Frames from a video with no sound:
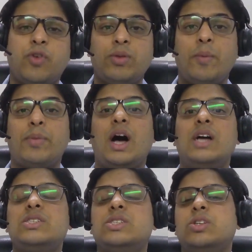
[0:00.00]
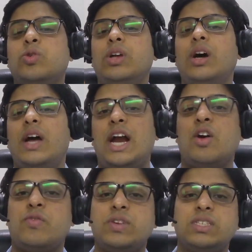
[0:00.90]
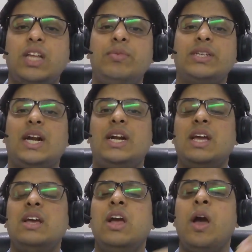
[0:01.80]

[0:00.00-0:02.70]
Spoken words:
From the branch to the head office, they'll be sending